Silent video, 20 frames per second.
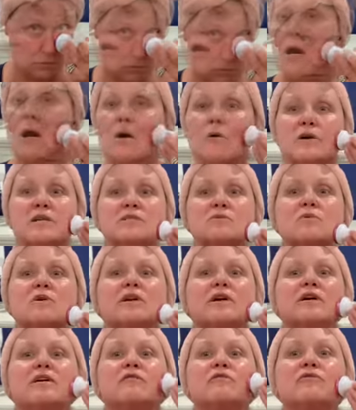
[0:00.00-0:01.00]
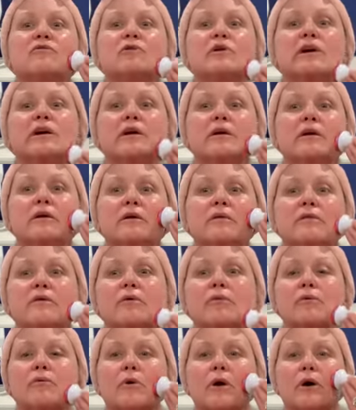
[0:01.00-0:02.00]
Always want to avoid the
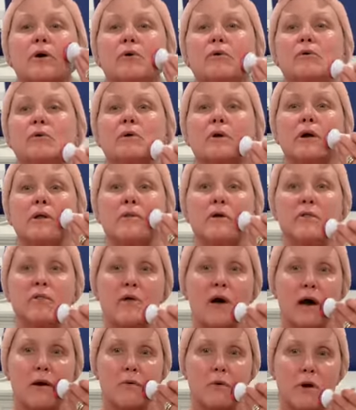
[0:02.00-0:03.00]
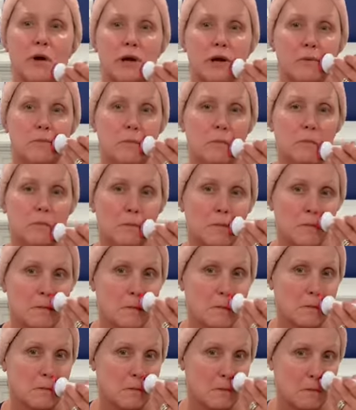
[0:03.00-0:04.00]
throat and the thyroid.
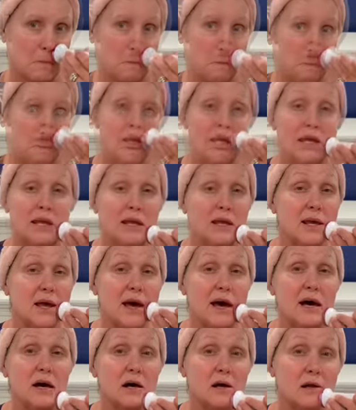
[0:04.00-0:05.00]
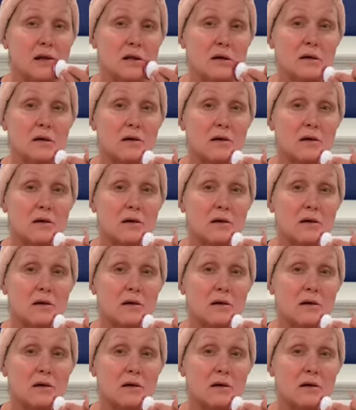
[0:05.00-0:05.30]
EL,